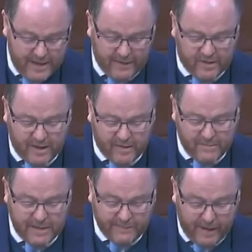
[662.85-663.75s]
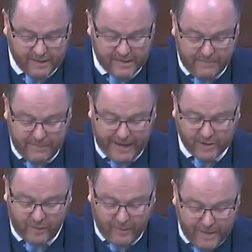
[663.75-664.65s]
It seeks to minimise the
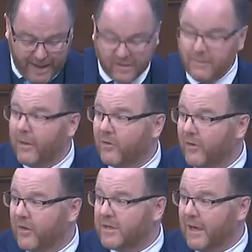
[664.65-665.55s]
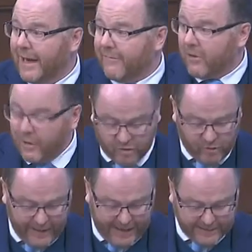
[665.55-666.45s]
impacts on the best and most versatile
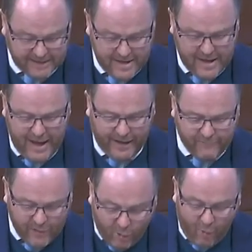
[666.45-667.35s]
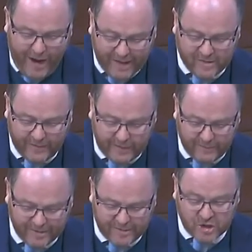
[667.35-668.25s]
agricultural land, and it requires
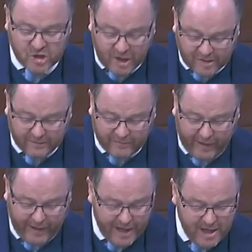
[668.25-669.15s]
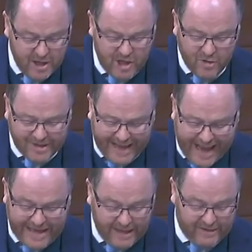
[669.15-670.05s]
developers to justify using
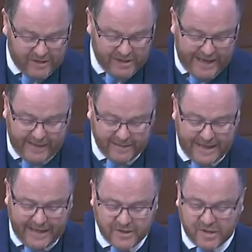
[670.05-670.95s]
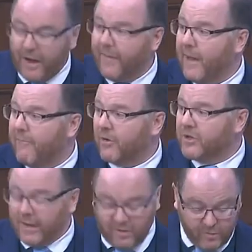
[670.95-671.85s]
any such land and design their
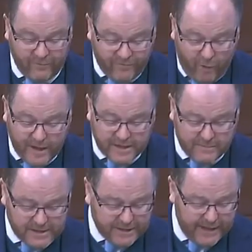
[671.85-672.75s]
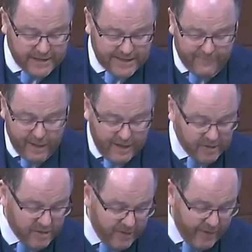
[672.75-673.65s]
projects to avoid, mitigate and, where
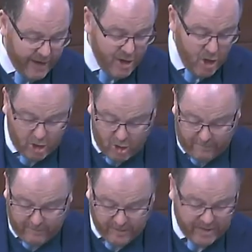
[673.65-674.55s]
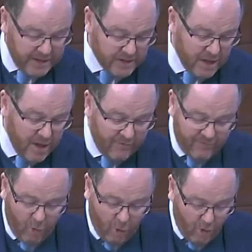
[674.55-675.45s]
necessary, compensate
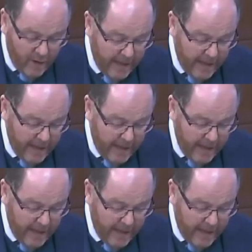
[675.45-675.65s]
for